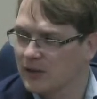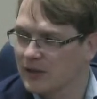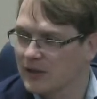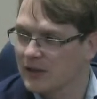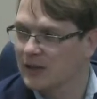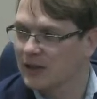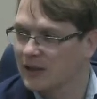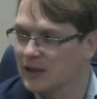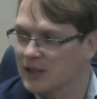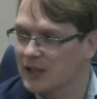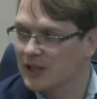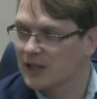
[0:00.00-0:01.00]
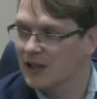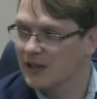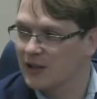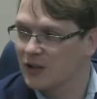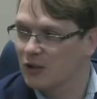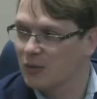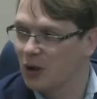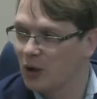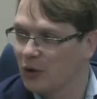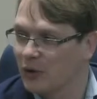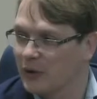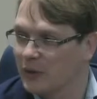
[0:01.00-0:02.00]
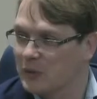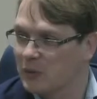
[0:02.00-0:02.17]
because I assume Alderney was